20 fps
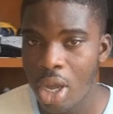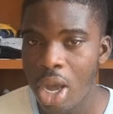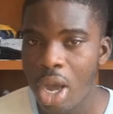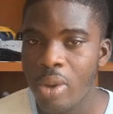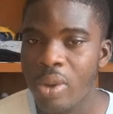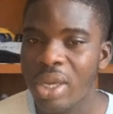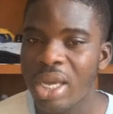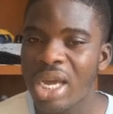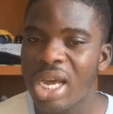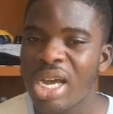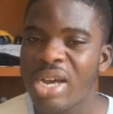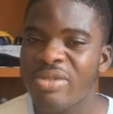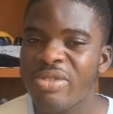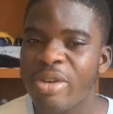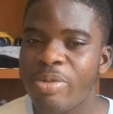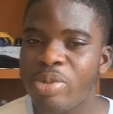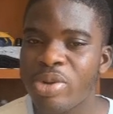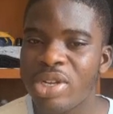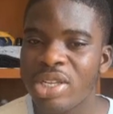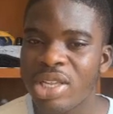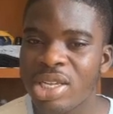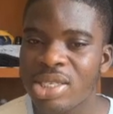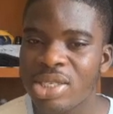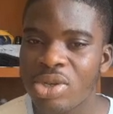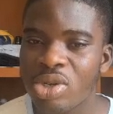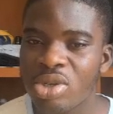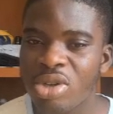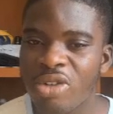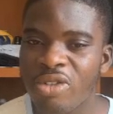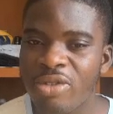We can have a projected
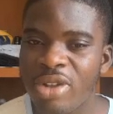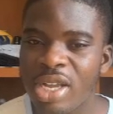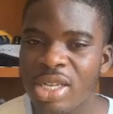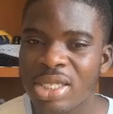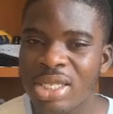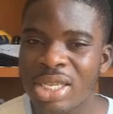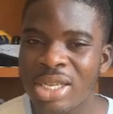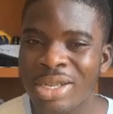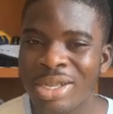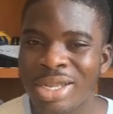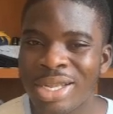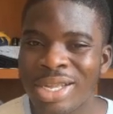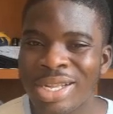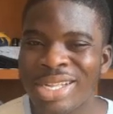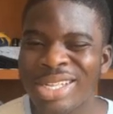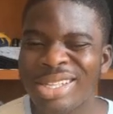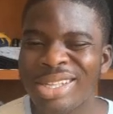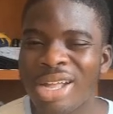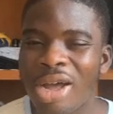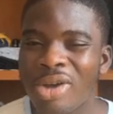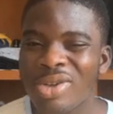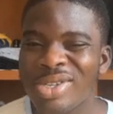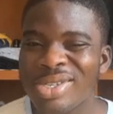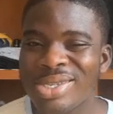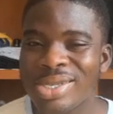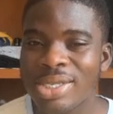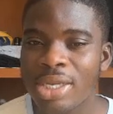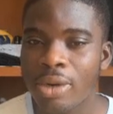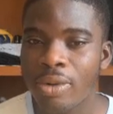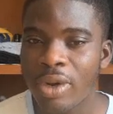sales of, let's say,
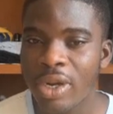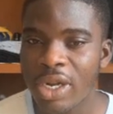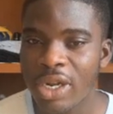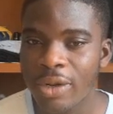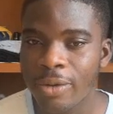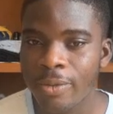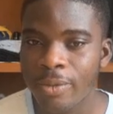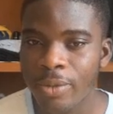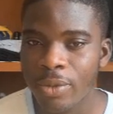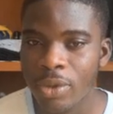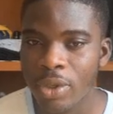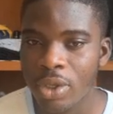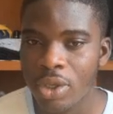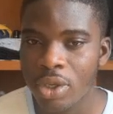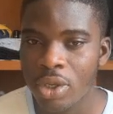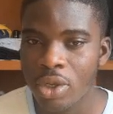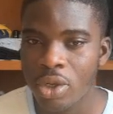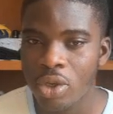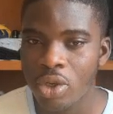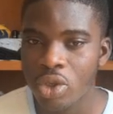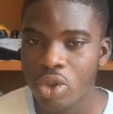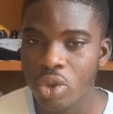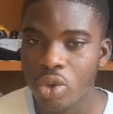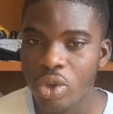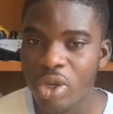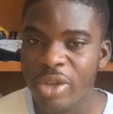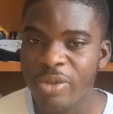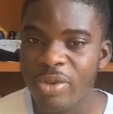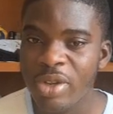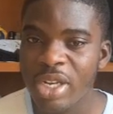1,600.
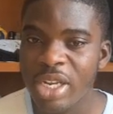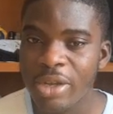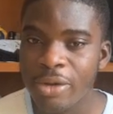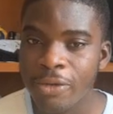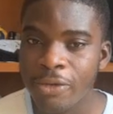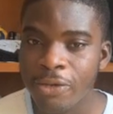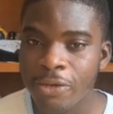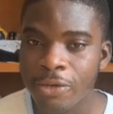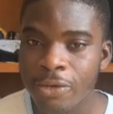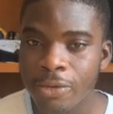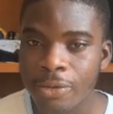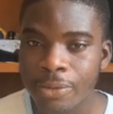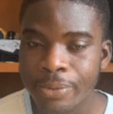So even if